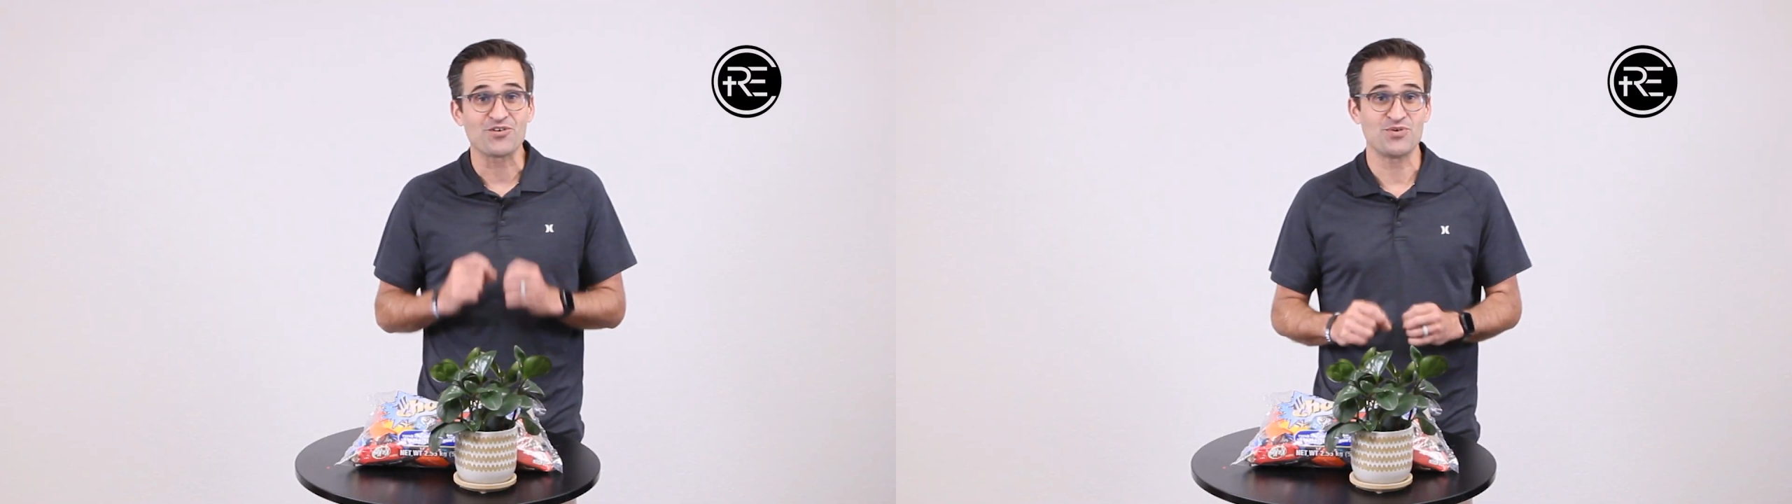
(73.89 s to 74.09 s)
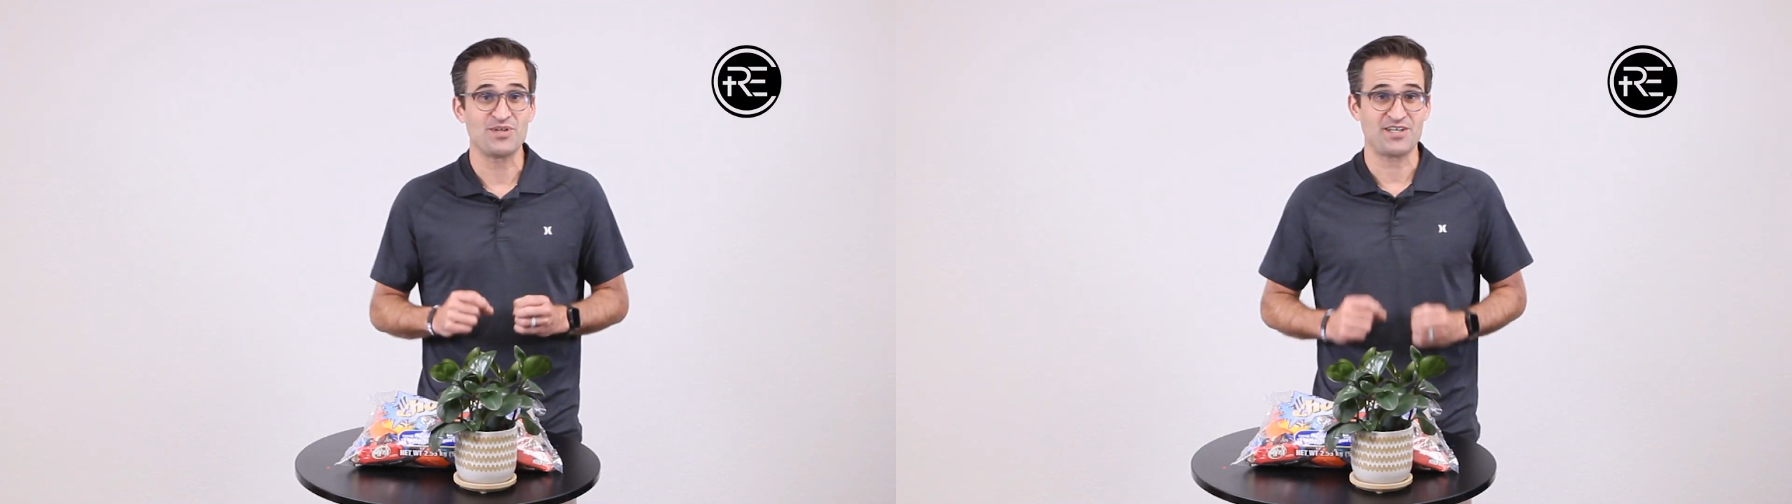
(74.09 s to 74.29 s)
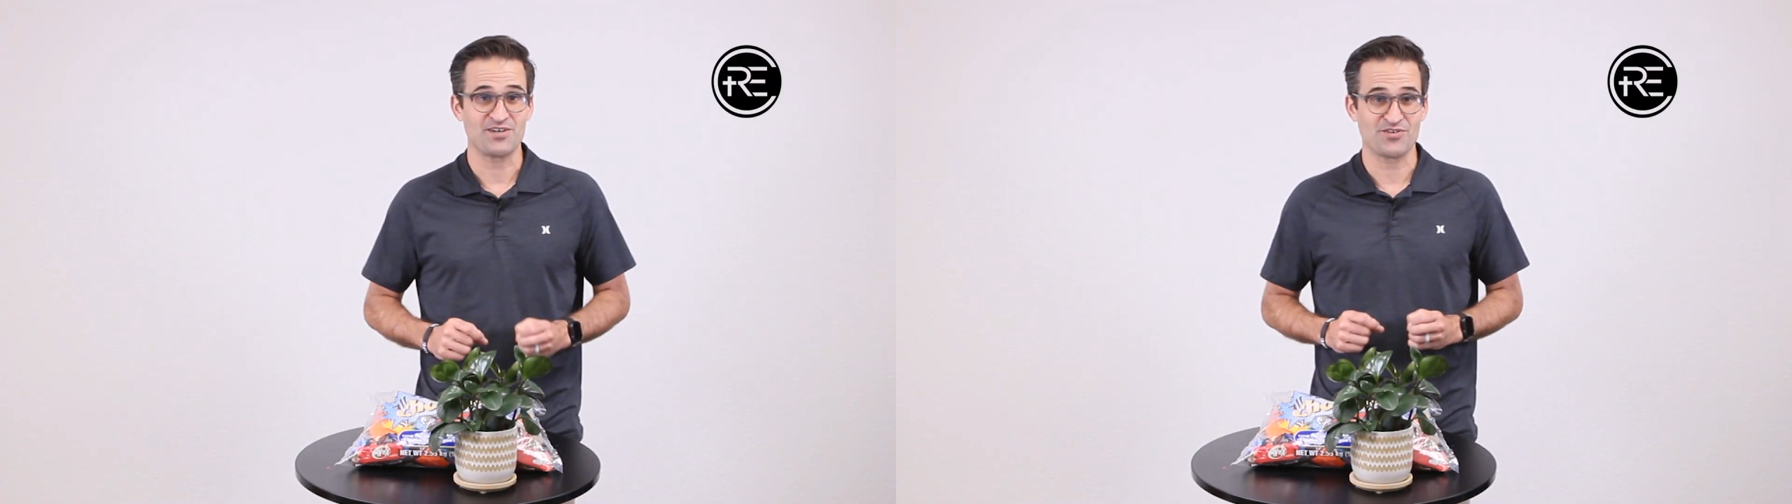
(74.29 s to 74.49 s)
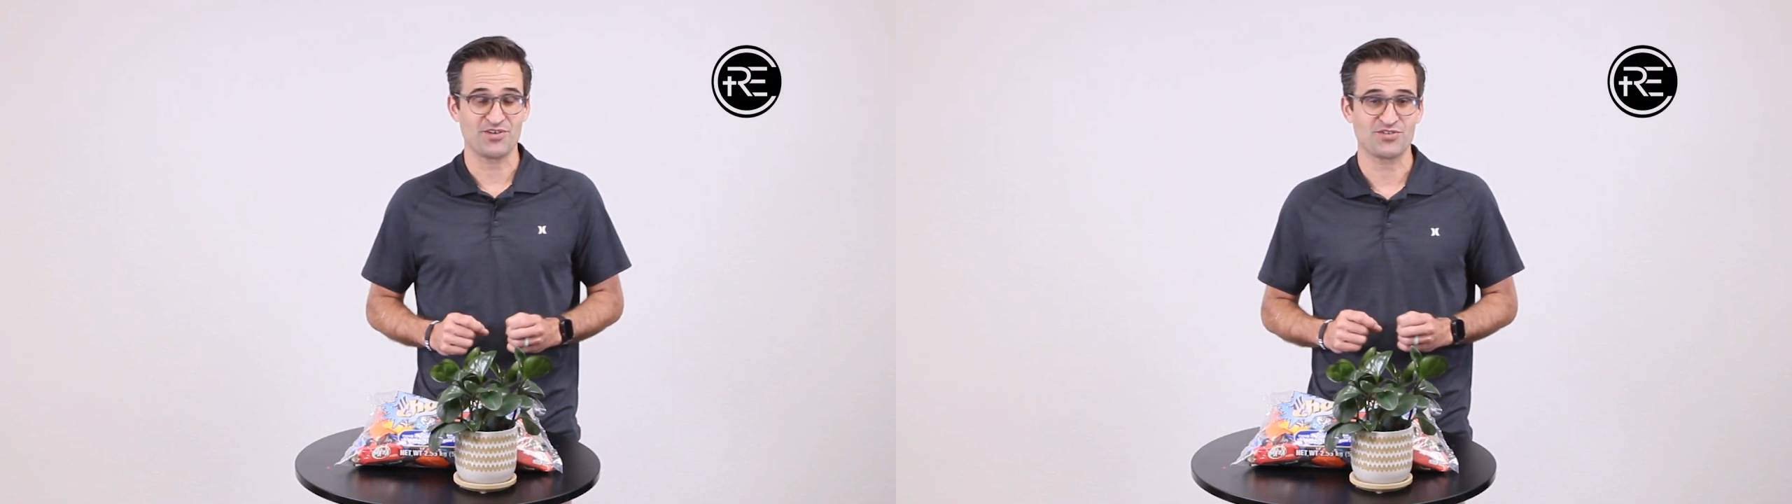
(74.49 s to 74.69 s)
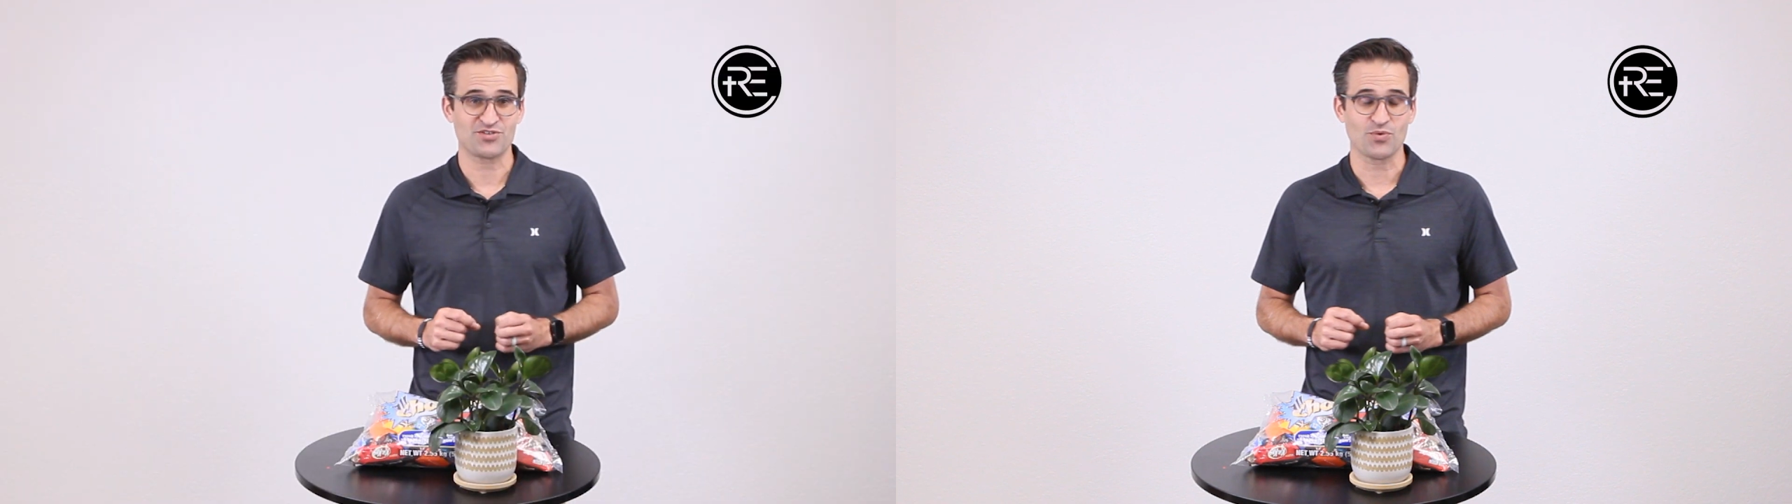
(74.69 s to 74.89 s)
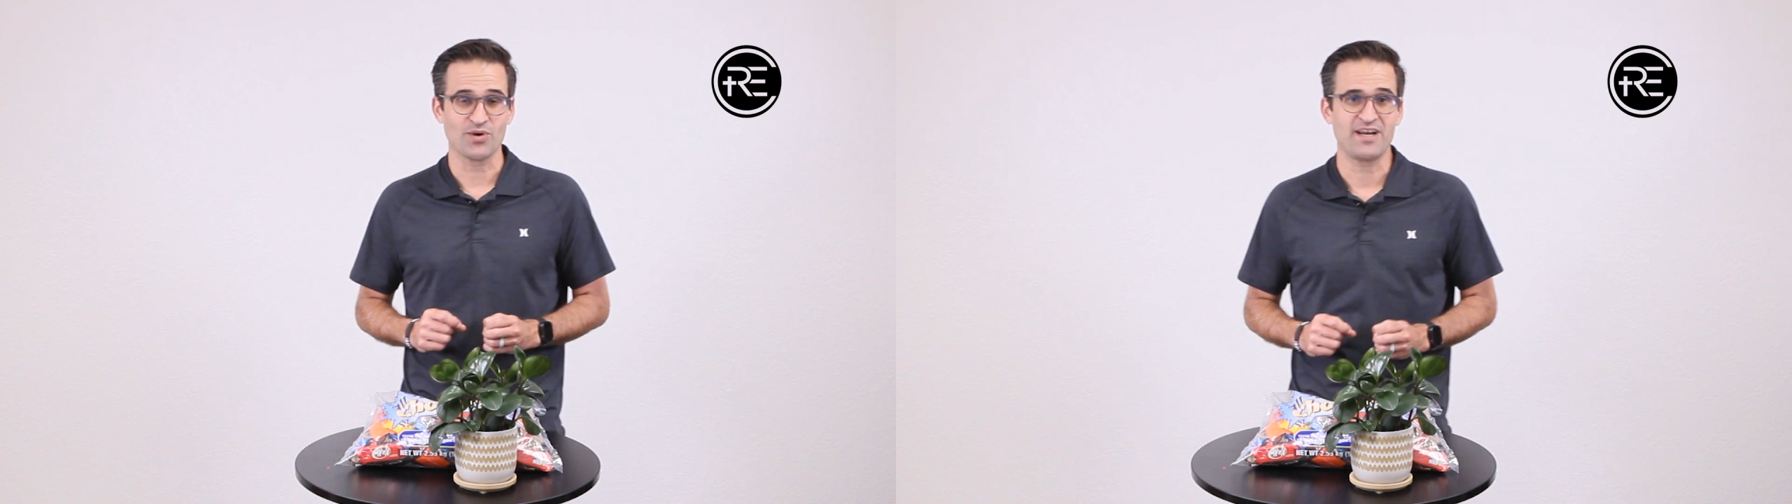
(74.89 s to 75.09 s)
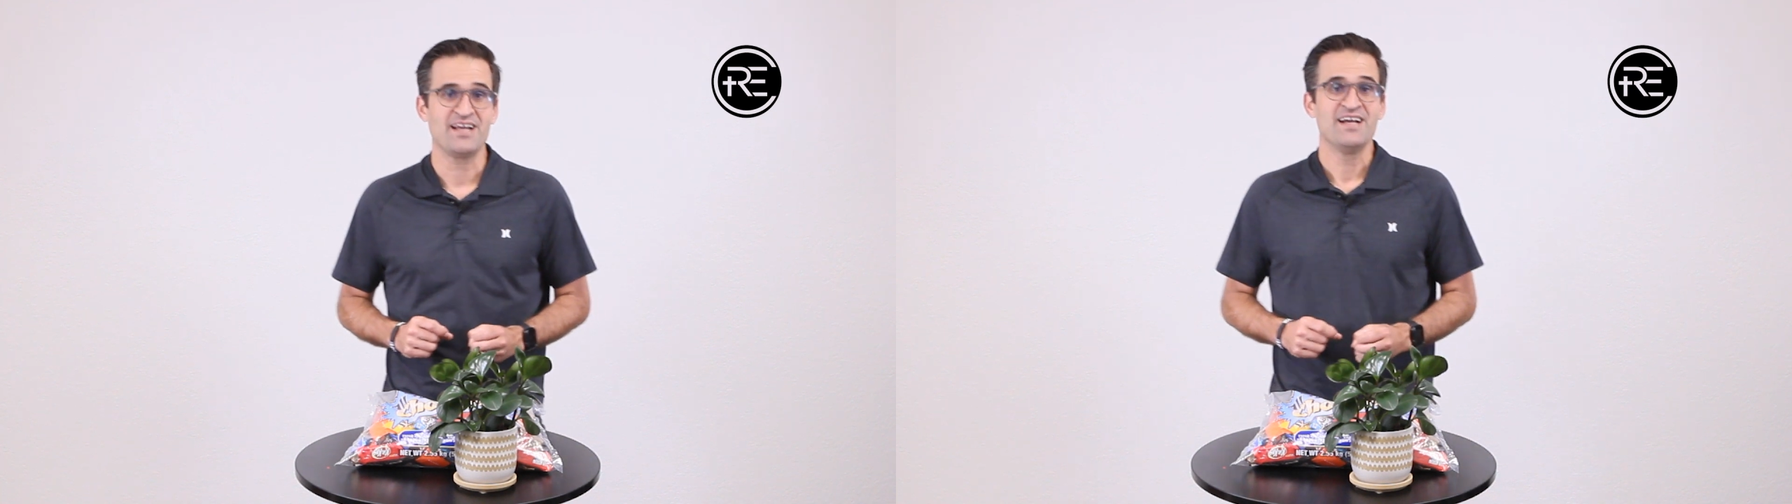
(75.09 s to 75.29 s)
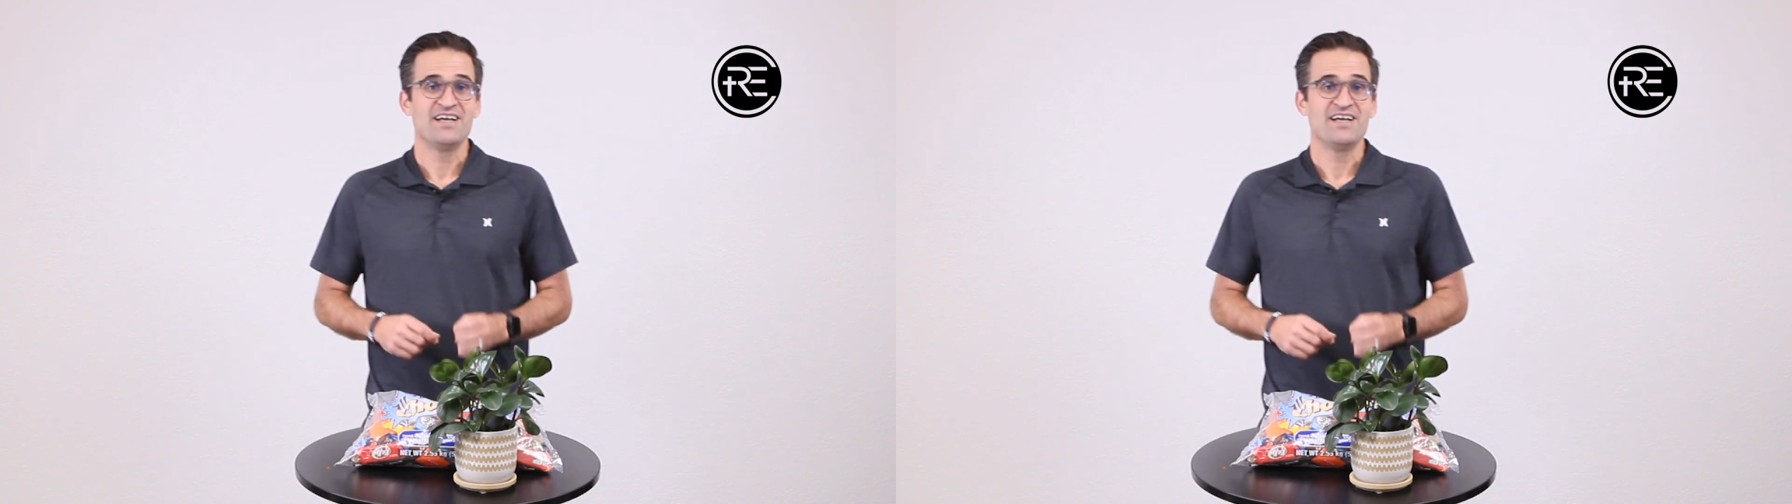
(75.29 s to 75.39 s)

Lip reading: you to hear their story.